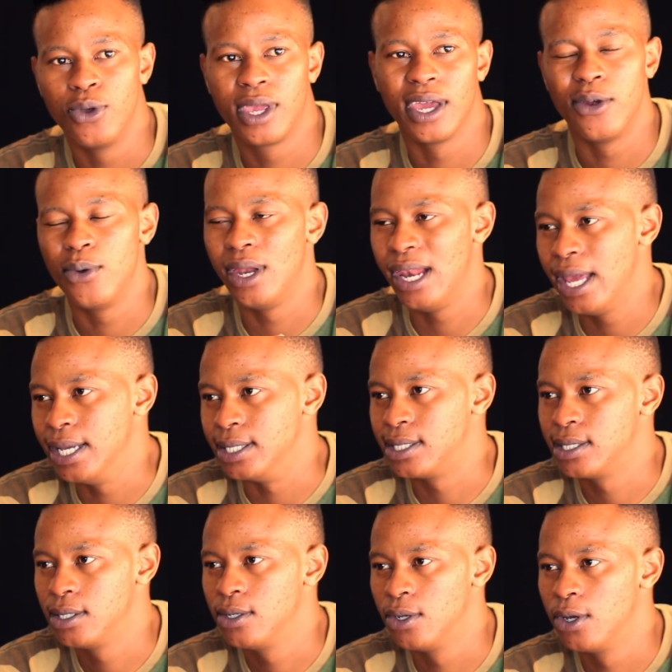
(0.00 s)
you can
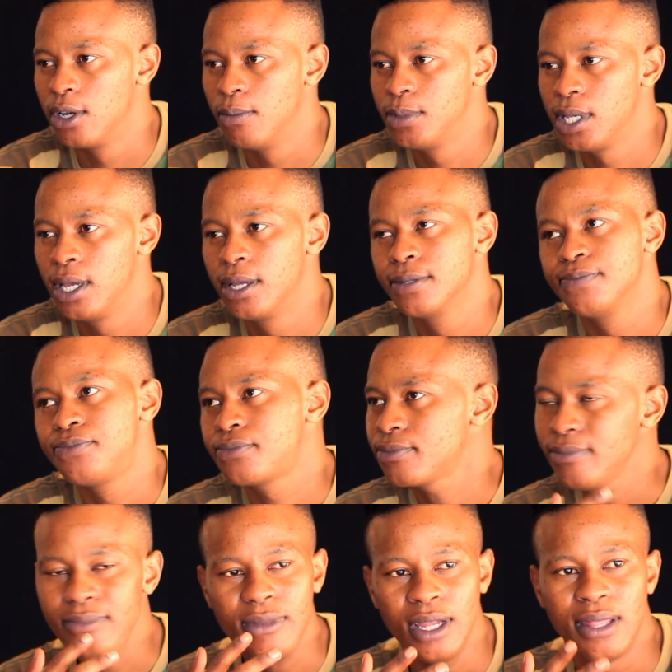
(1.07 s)
relate, you know what I'm saying?
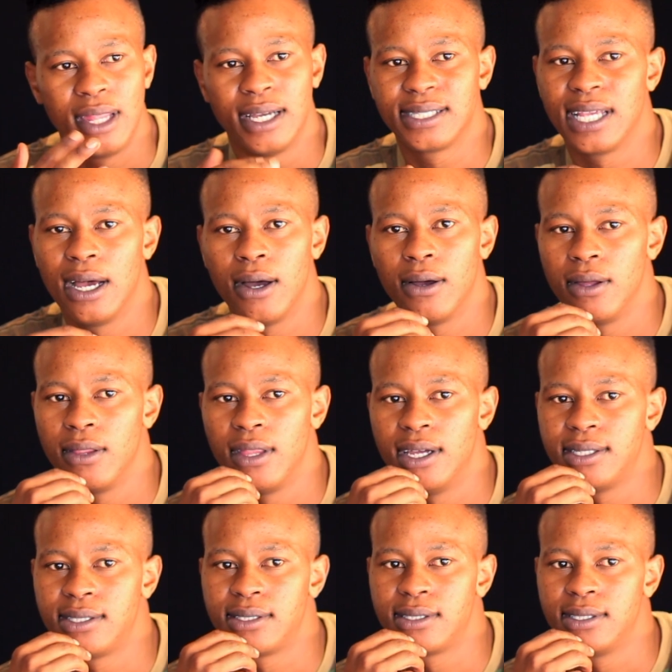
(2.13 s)
That's how,
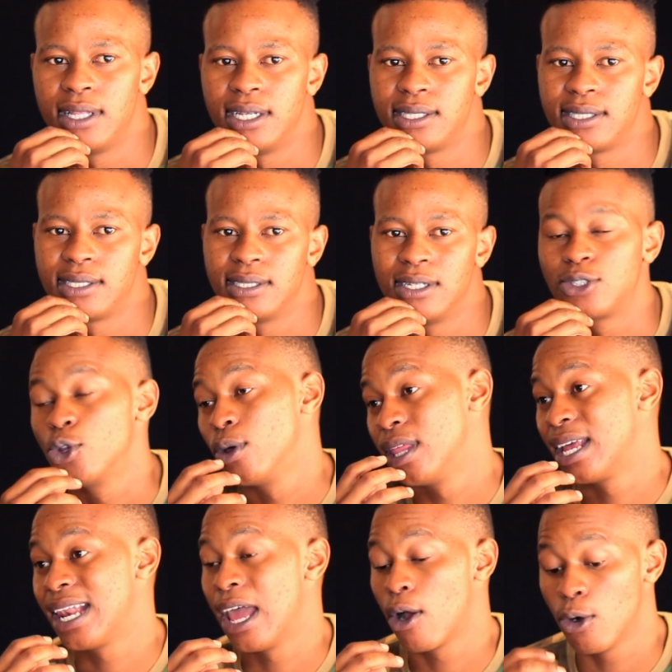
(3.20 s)
that's, that's, so
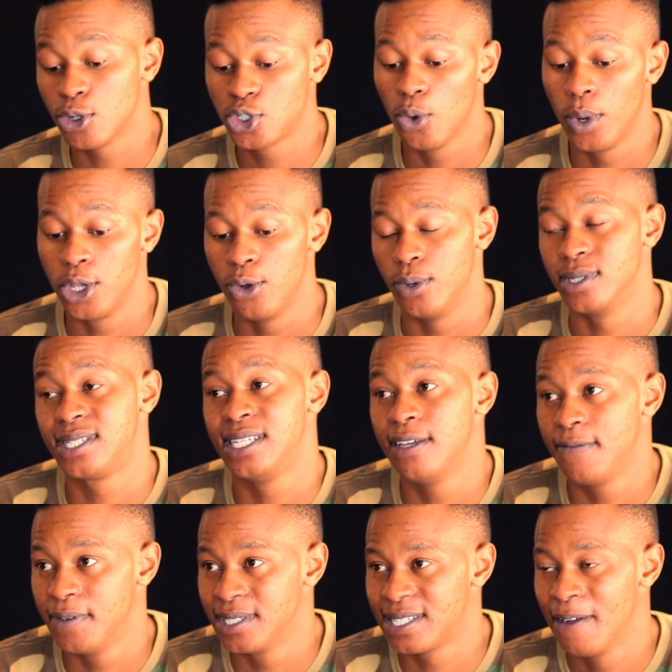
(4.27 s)
that like also when you
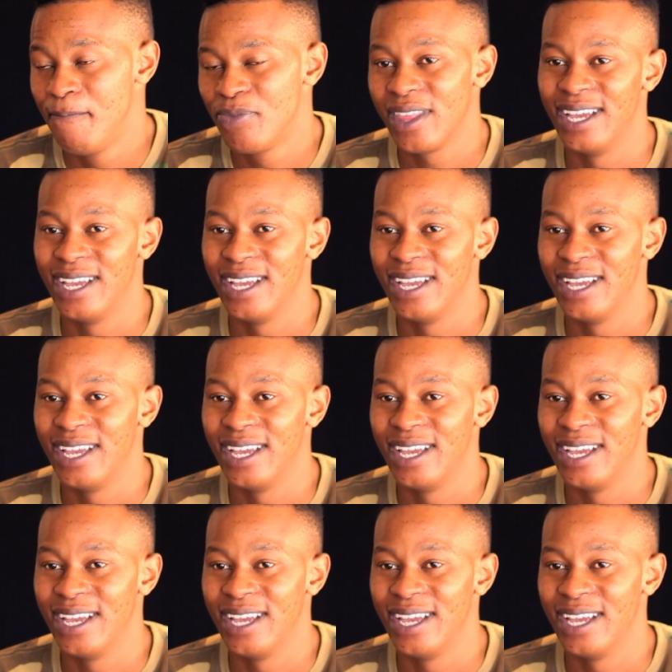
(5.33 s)
receive it,